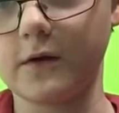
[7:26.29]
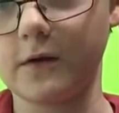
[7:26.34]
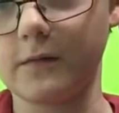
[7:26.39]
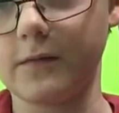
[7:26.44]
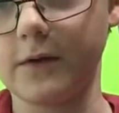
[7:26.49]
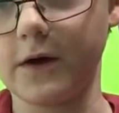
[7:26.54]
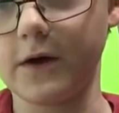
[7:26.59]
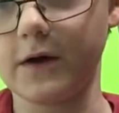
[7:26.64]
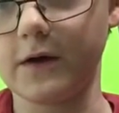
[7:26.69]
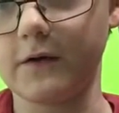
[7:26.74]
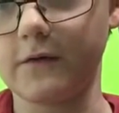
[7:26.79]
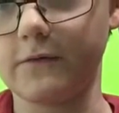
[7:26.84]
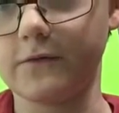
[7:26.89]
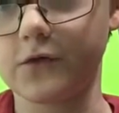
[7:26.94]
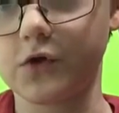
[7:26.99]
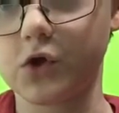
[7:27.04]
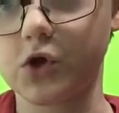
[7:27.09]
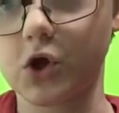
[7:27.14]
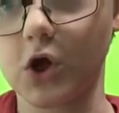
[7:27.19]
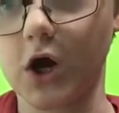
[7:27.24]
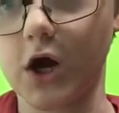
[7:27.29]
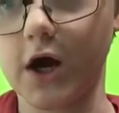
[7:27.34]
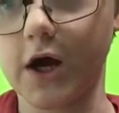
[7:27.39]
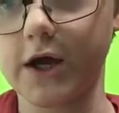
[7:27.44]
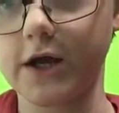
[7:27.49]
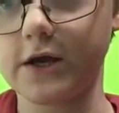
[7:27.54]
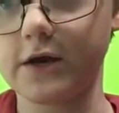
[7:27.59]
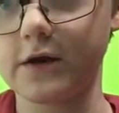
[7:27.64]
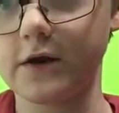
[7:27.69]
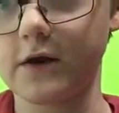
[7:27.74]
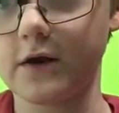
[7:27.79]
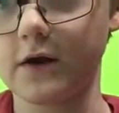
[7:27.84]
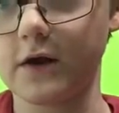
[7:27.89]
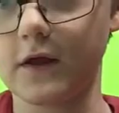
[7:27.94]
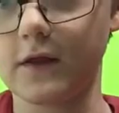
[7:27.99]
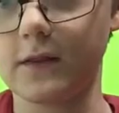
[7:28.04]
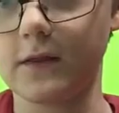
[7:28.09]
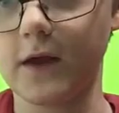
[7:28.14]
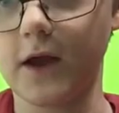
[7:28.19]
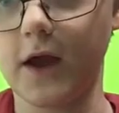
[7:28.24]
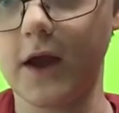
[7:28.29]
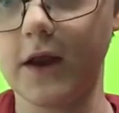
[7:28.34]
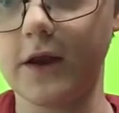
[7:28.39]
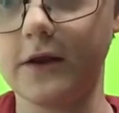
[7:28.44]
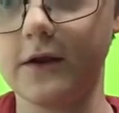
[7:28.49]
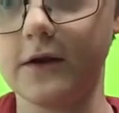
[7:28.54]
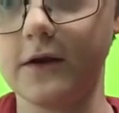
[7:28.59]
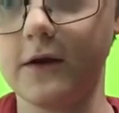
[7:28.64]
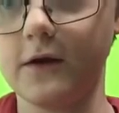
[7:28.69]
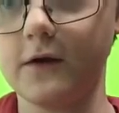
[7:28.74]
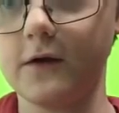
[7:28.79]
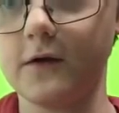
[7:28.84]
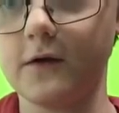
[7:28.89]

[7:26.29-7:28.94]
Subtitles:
a bit of shine and then